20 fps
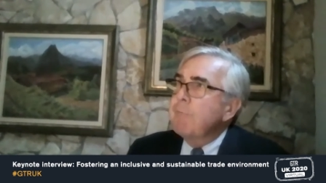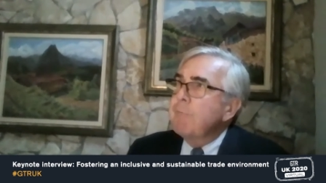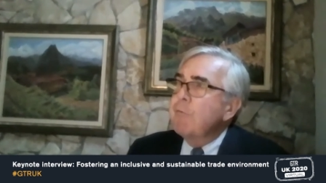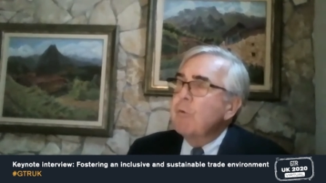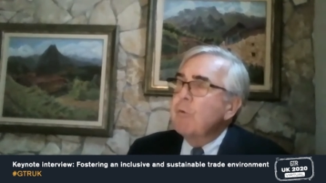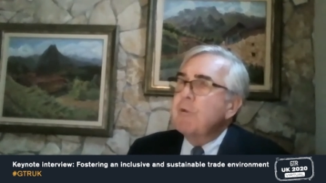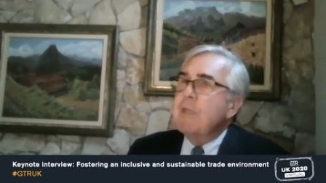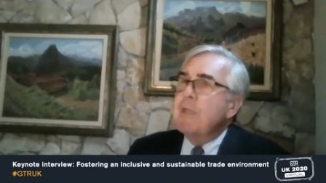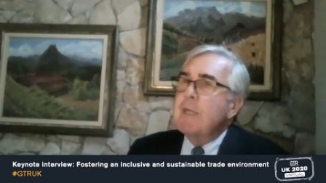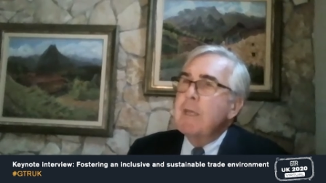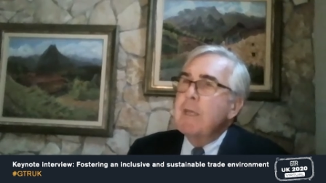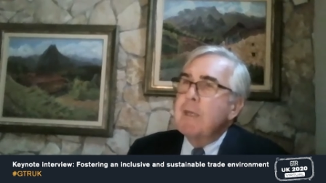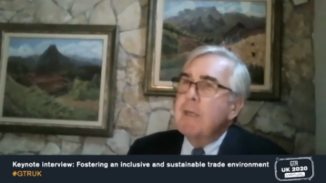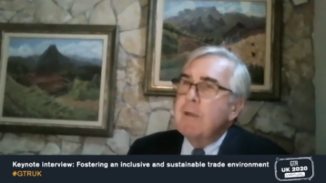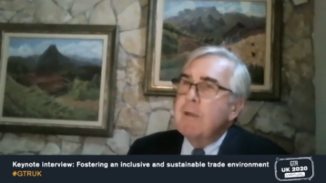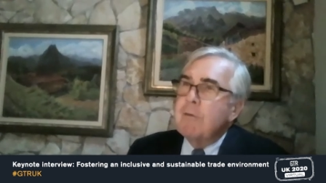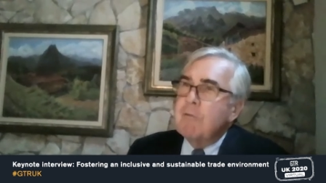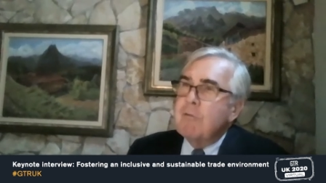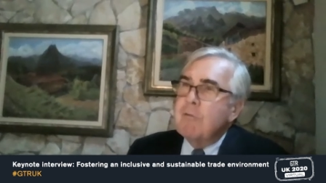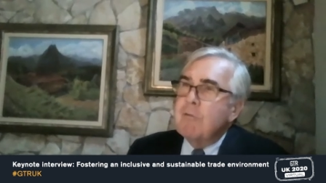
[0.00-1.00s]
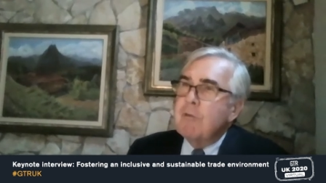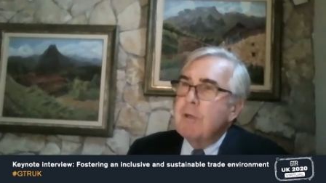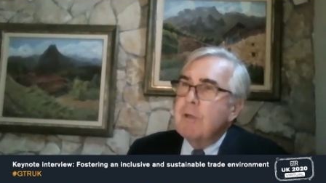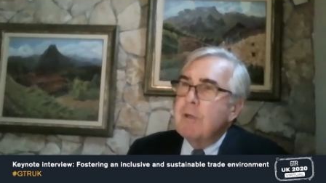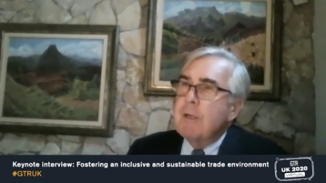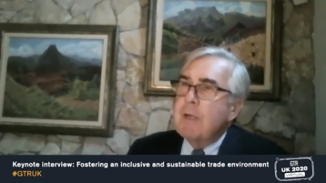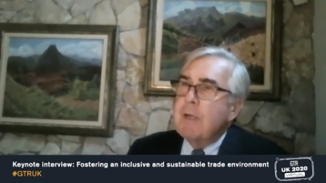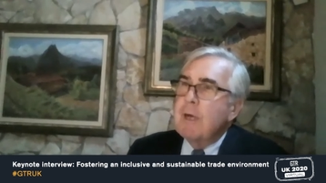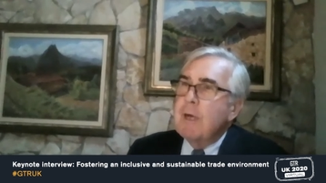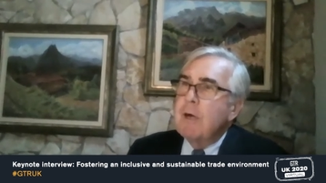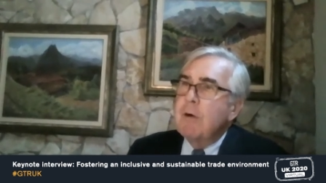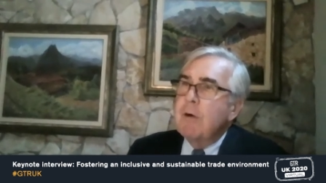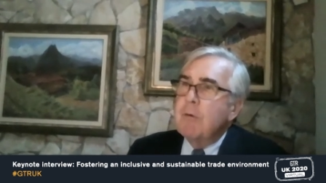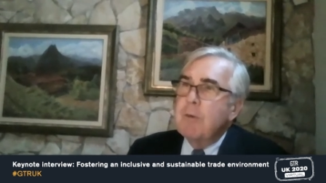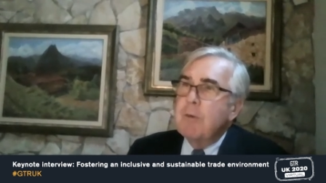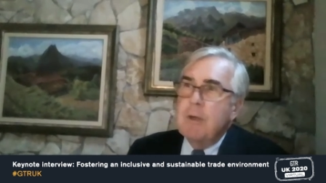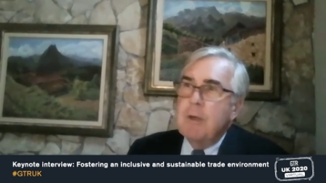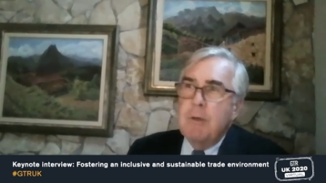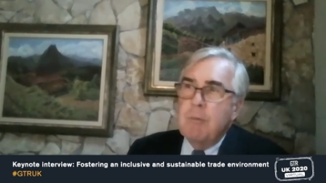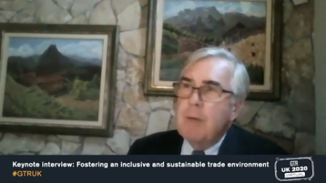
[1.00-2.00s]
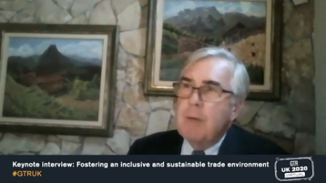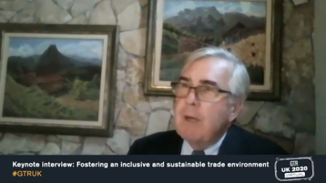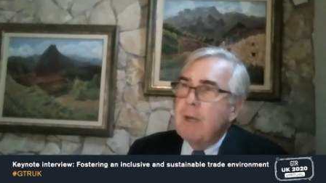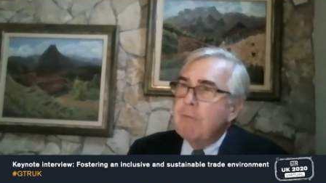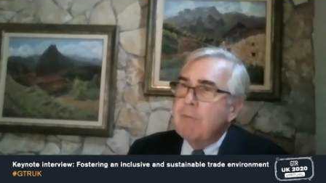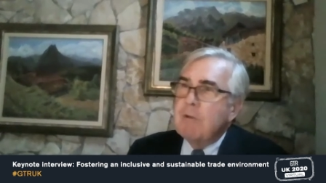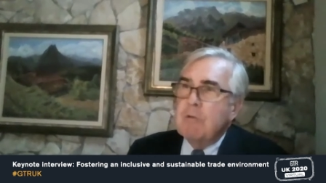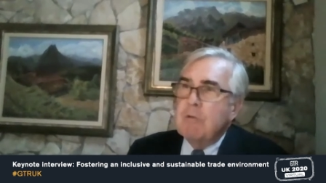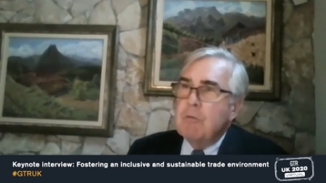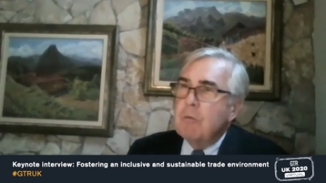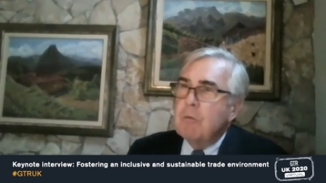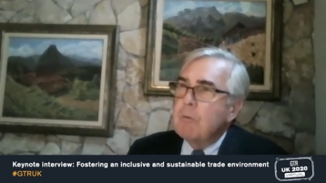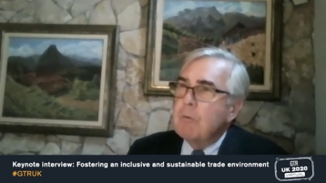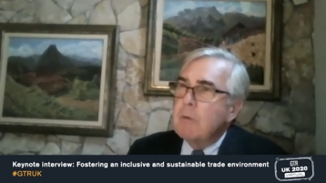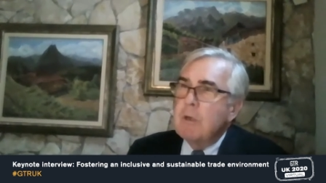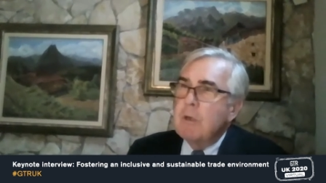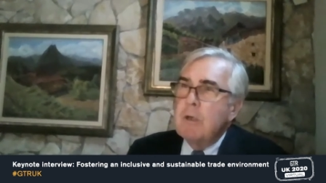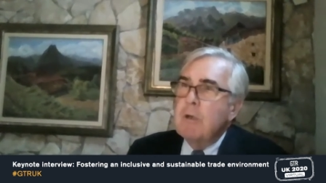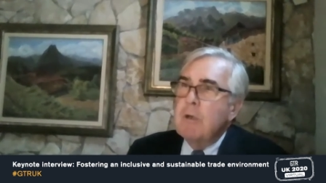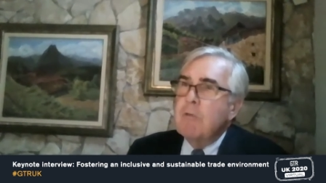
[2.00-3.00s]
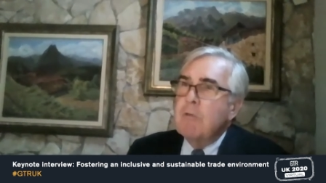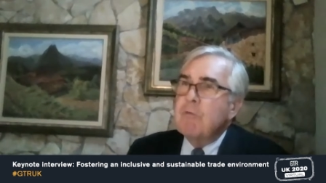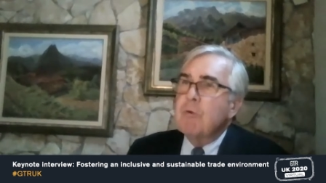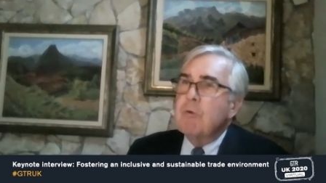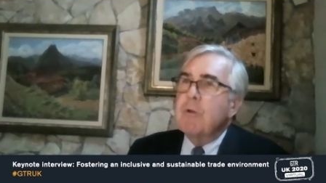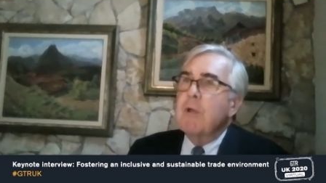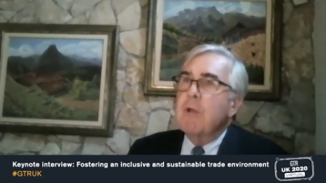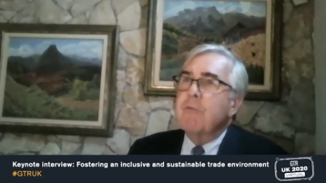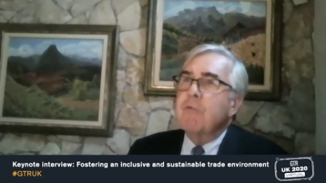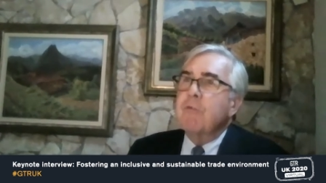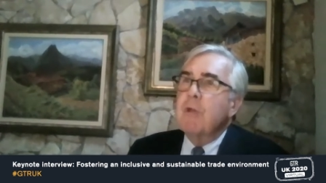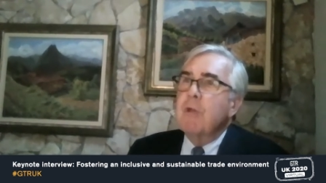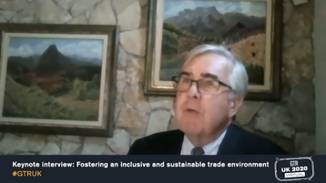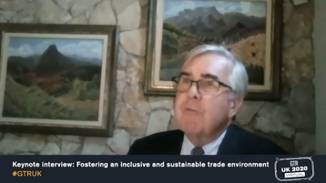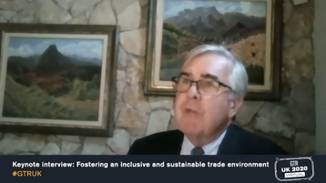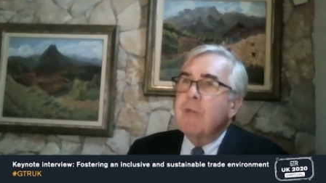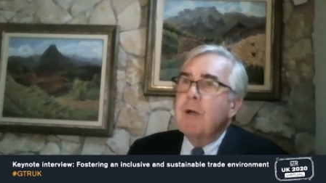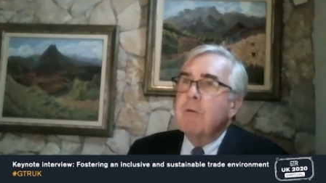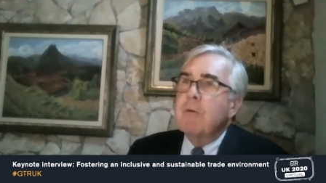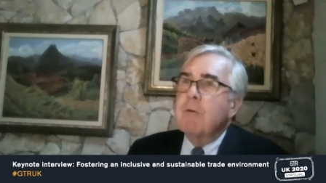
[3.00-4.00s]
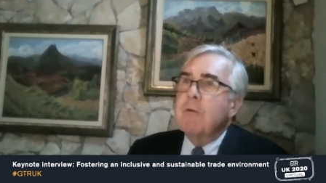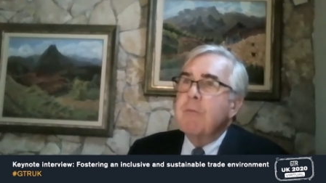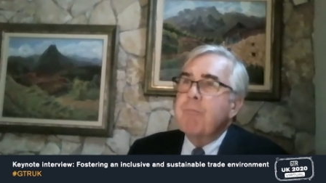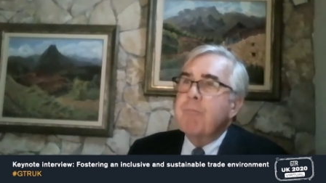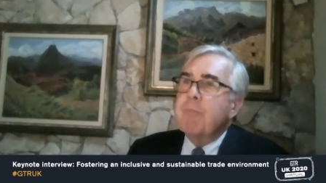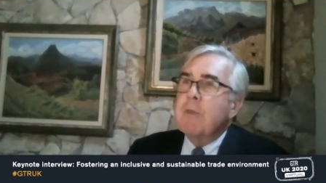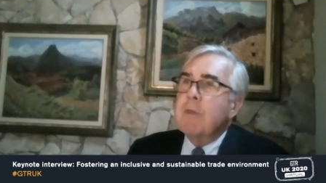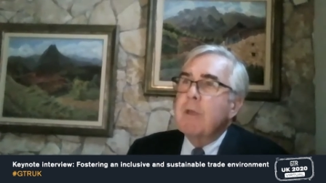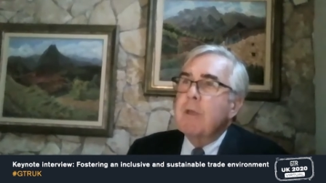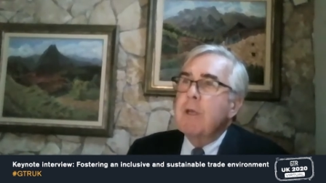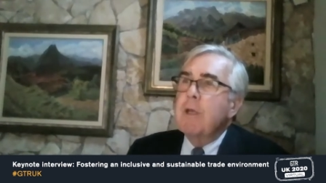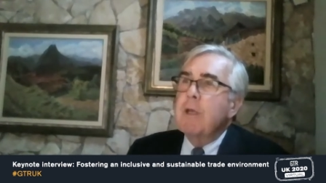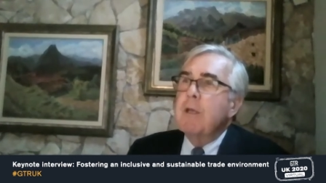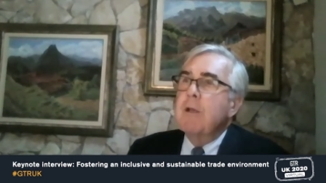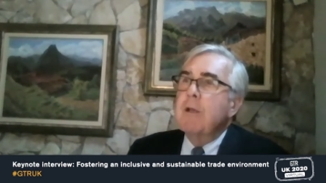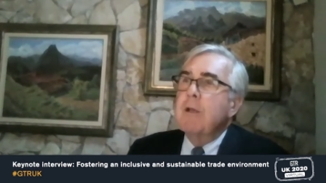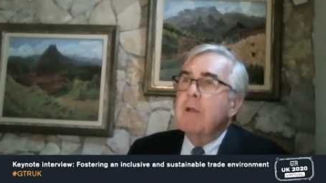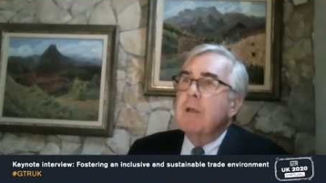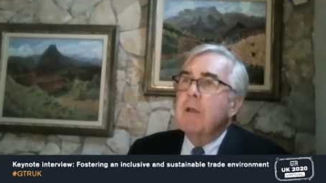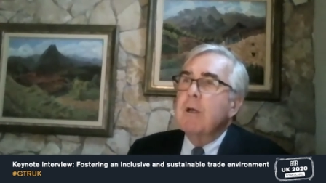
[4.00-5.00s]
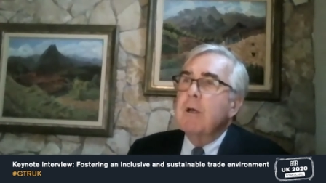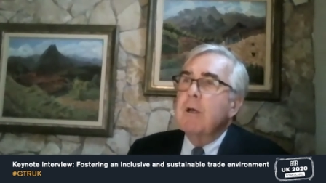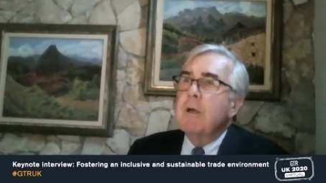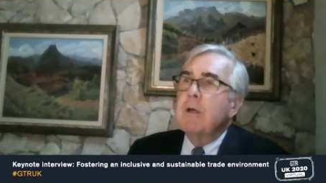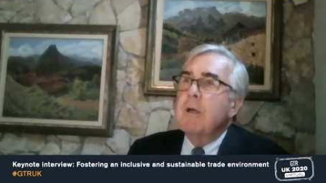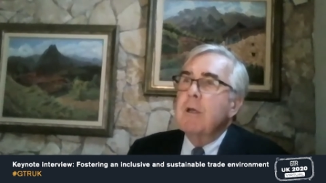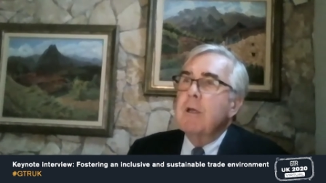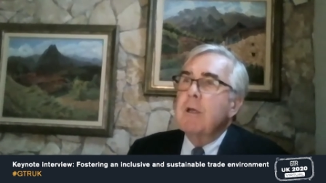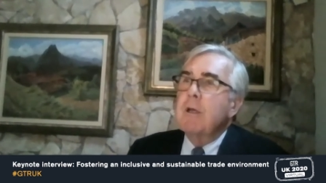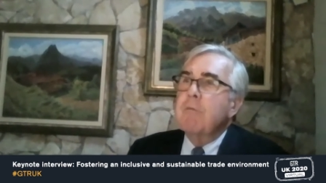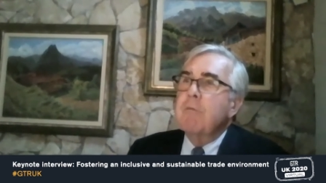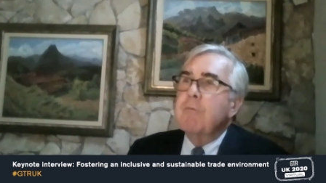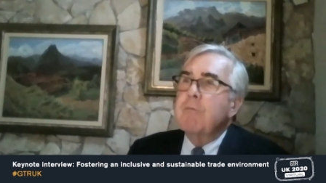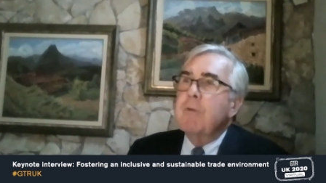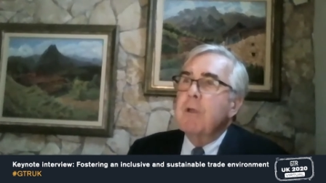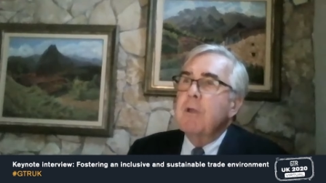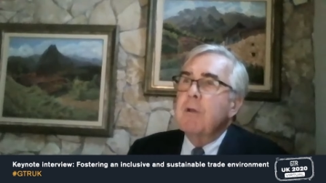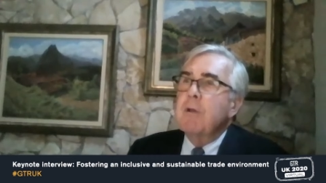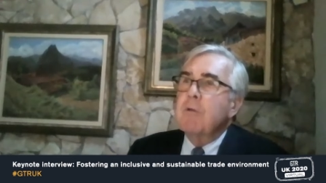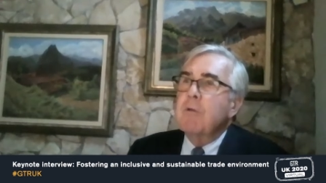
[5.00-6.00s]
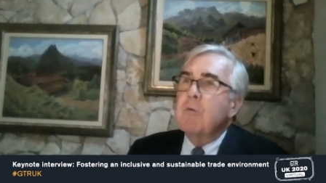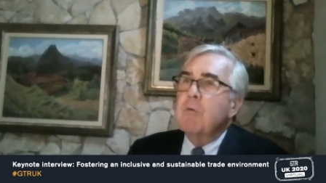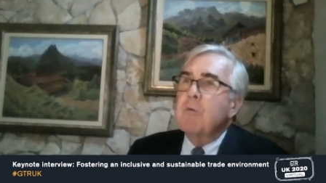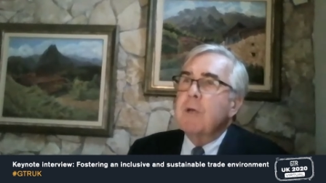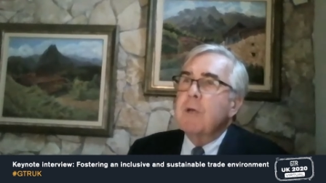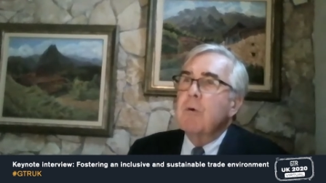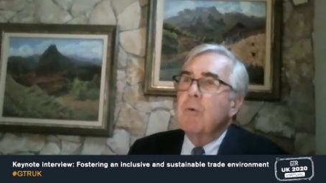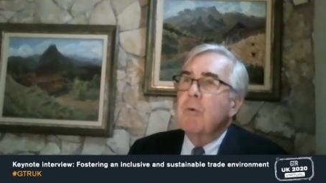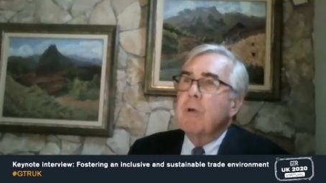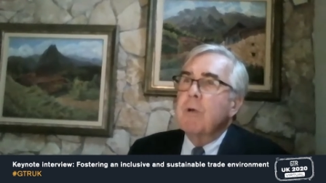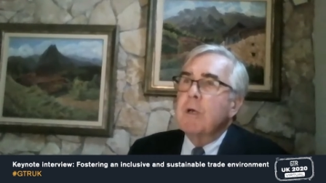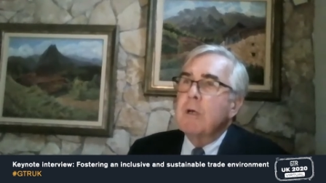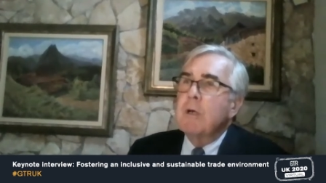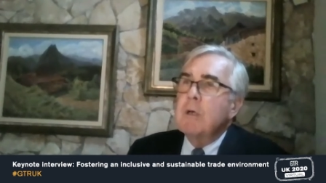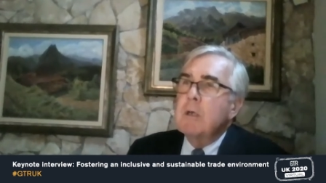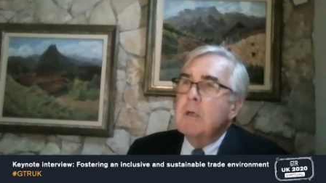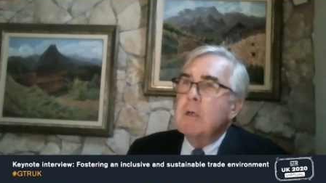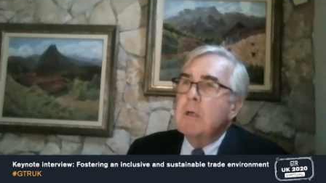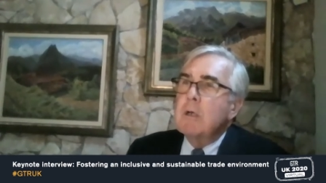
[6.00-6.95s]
40 years now, we're having to sort ourselves out in quick order.